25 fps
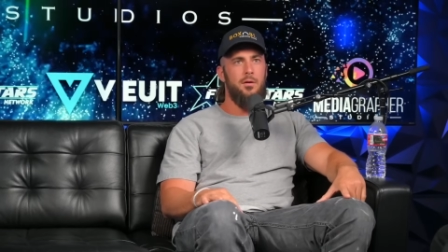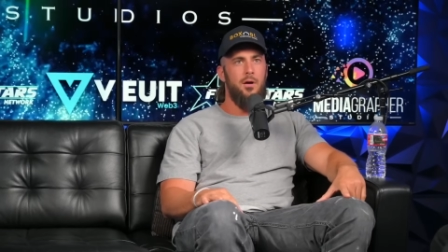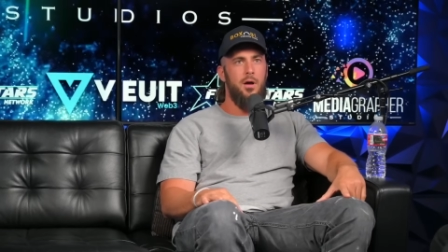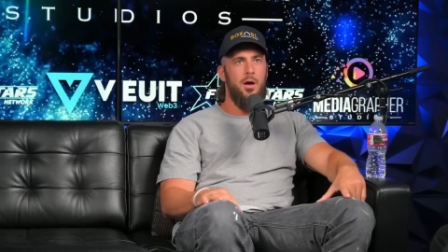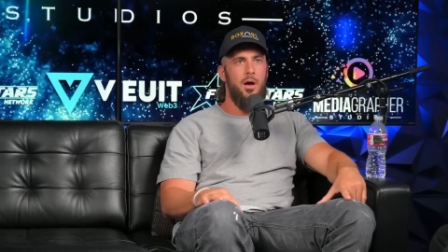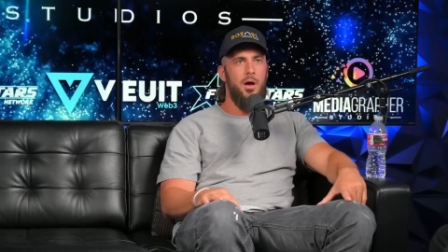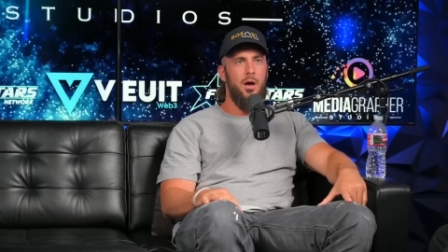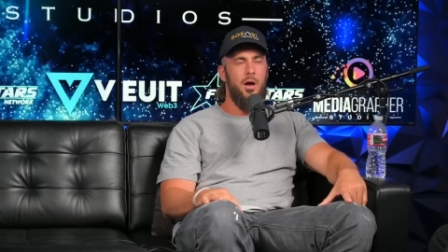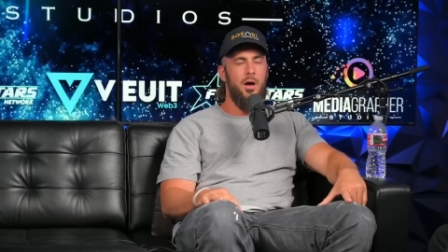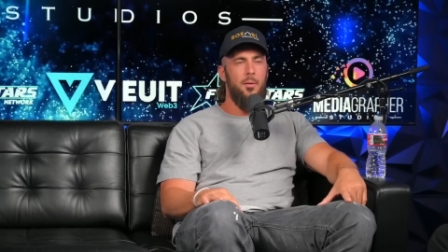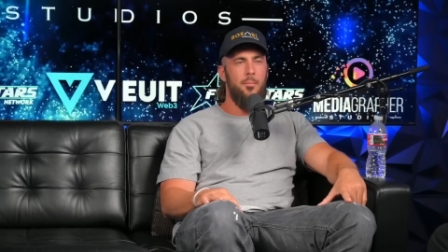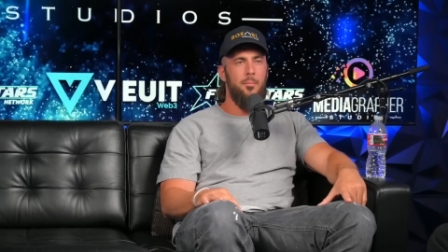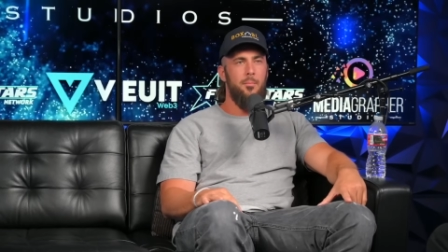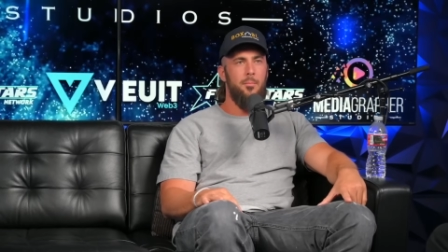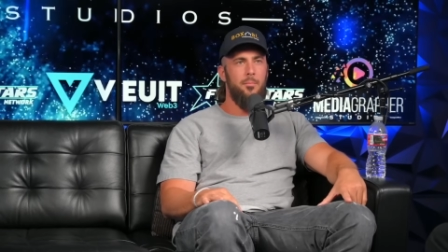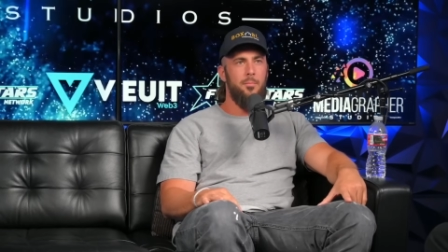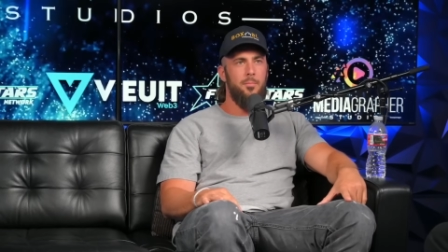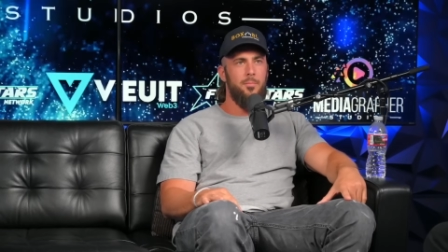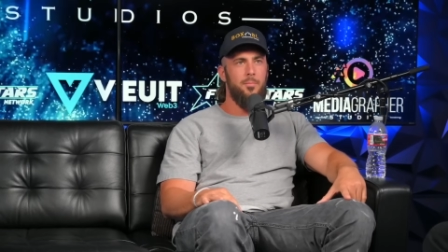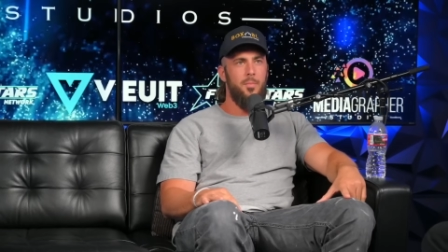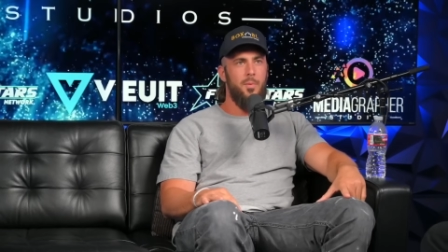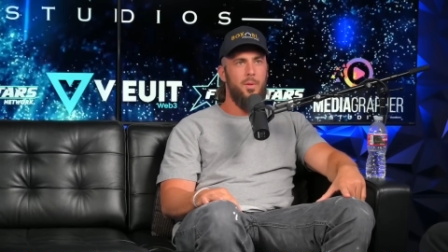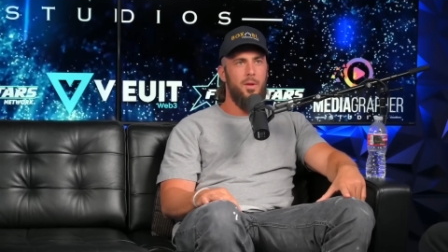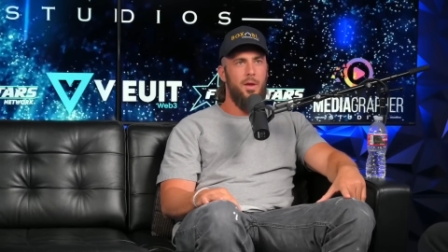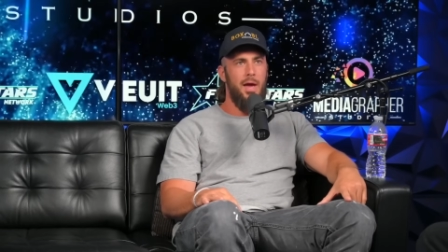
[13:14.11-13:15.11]
Um,
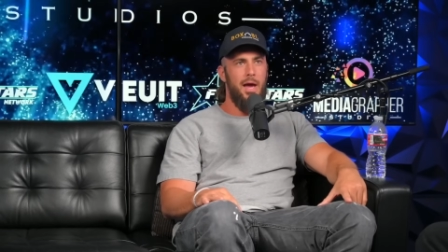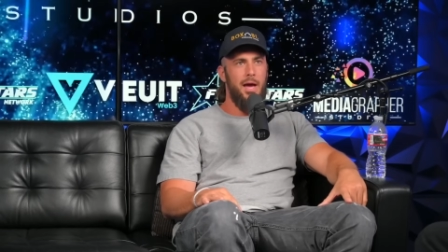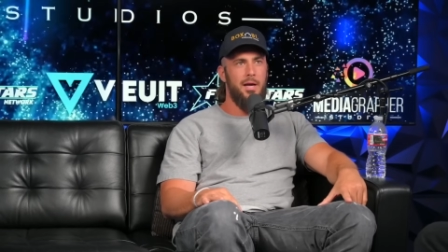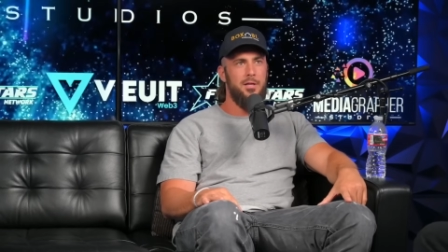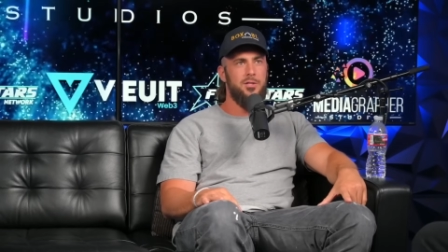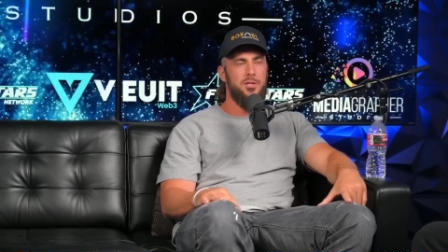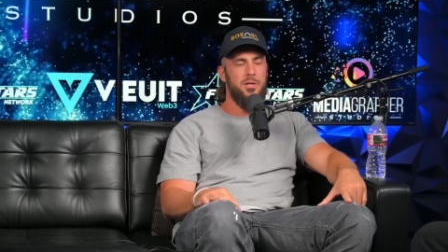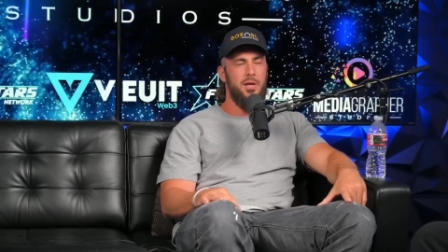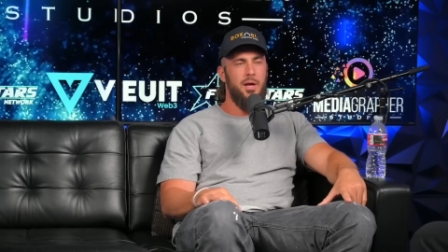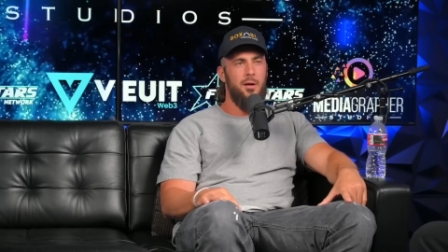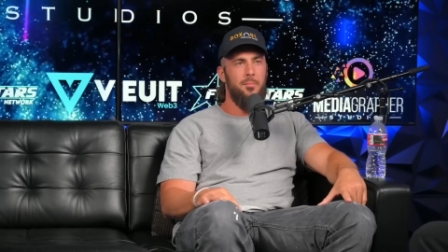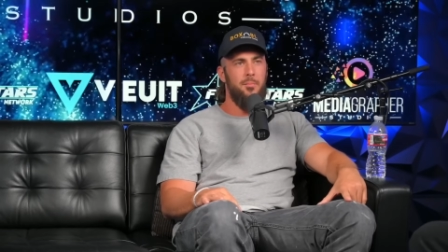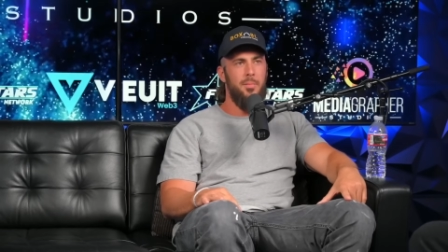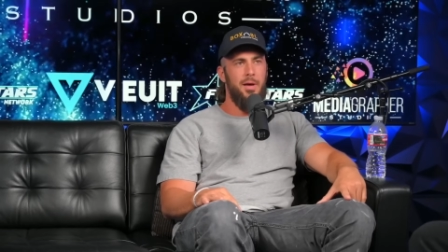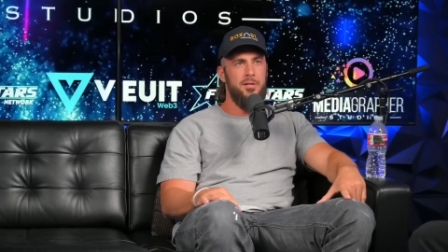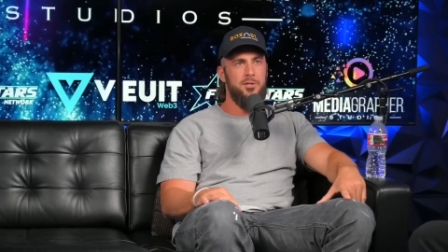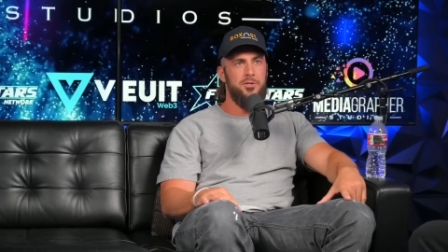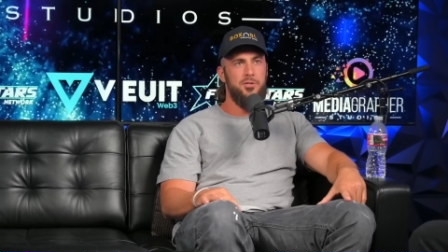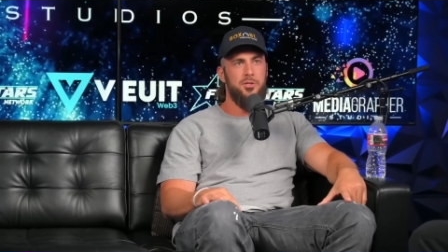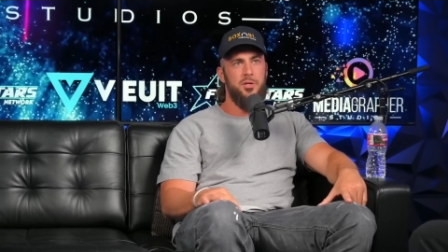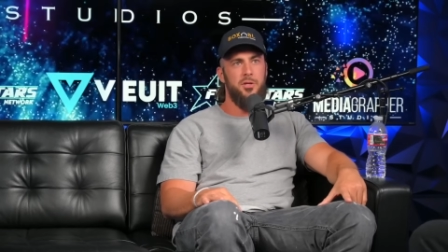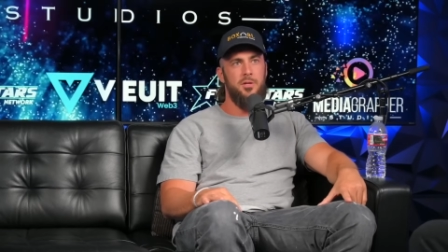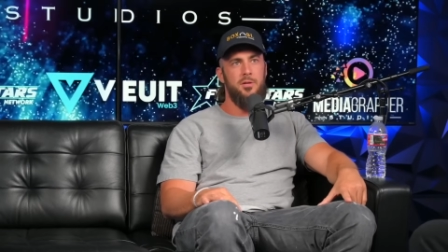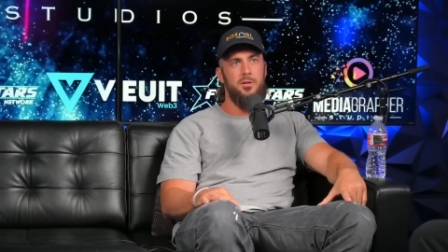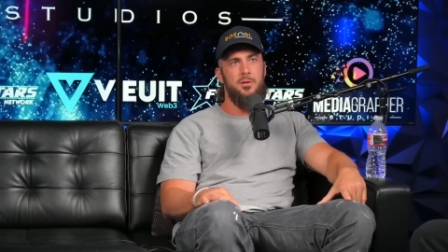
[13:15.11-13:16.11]
Actually, I'll
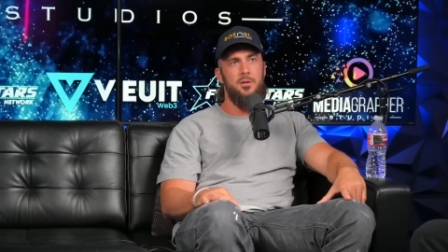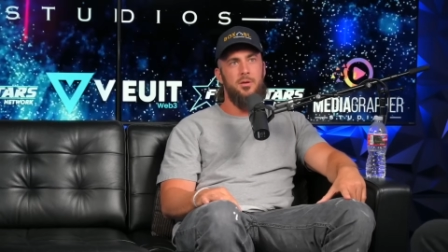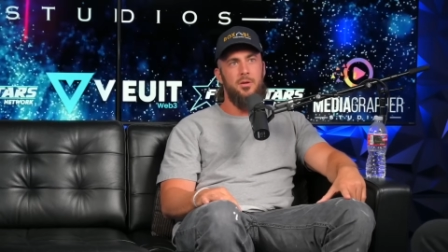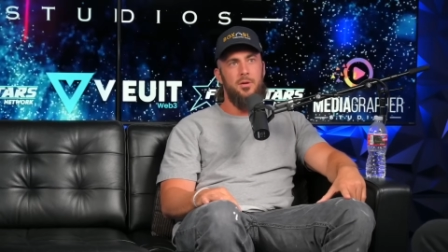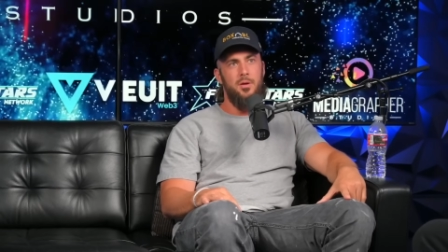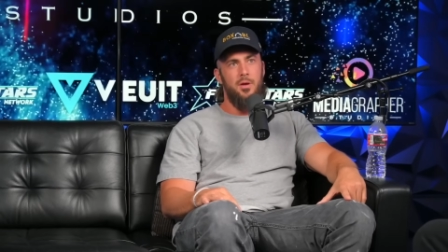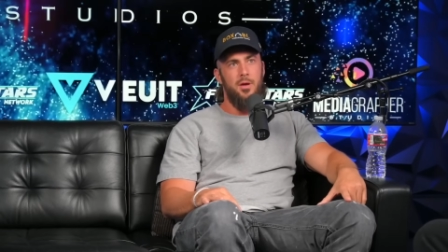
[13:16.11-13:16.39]
mention,